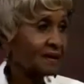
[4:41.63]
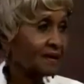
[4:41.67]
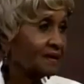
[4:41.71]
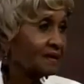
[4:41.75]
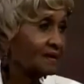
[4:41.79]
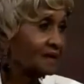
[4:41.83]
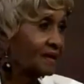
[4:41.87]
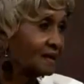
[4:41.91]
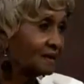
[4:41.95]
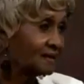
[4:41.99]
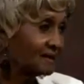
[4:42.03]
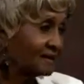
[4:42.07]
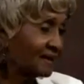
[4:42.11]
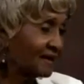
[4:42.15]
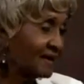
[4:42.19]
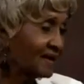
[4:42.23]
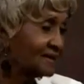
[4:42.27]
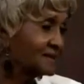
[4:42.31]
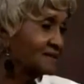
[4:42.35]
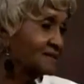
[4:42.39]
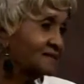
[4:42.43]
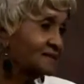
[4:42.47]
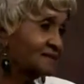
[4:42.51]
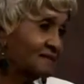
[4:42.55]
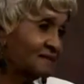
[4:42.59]
Now
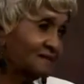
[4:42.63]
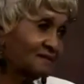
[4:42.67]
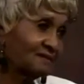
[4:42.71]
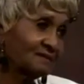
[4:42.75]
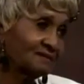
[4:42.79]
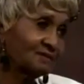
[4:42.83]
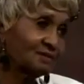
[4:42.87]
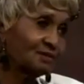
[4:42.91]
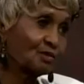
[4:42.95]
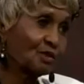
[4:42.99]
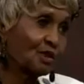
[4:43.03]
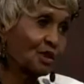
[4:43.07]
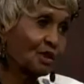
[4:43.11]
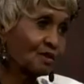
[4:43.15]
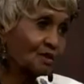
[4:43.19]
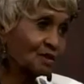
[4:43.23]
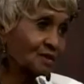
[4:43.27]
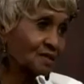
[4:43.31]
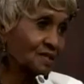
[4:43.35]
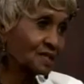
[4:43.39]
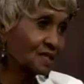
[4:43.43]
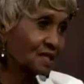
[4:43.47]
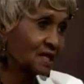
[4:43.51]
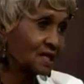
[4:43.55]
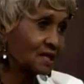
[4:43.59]
that's a strong
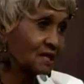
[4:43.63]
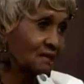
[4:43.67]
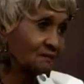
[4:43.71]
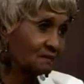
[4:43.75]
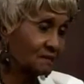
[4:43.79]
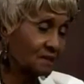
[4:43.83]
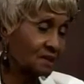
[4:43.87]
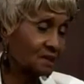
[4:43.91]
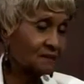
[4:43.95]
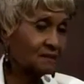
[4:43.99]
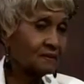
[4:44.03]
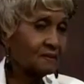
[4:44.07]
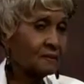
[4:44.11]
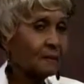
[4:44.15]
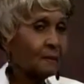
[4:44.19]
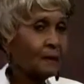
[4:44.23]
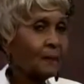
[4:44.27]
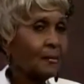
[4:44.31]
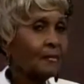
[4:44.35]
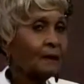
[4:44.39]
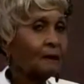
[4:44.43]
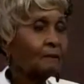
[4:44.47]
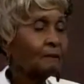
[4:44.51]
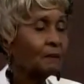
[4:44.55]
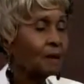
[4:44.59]
statement,
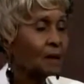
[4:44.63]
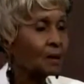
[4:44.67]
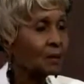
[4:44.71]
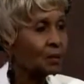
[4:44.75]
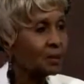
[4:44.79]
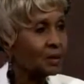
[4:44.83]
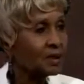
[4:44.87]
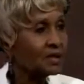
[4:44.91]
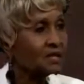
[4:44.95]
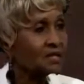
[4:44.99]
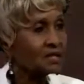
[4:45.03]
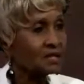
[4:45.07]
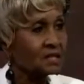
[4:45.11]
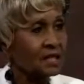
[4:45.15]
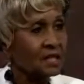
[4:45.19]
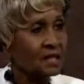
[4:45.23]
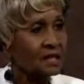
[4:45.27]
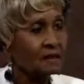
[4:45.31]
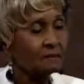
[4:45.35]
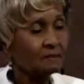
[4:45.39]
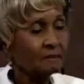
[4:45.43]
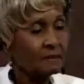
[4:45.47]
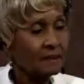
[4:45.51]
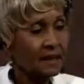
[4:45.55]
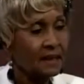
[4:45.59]
but we
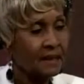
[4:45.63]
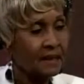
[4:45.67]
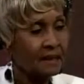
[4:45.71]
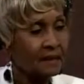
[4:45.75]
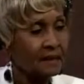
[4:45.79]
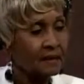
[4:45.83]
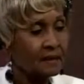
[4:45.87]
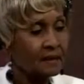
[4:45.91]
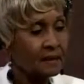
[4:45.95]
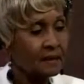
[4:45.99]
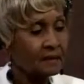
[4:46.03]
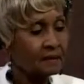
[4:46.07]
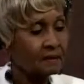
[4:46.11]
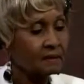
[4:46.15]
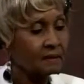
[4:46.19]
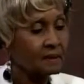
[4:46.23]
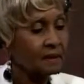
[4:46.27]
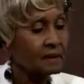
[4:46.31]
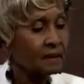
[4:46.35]
stand by that.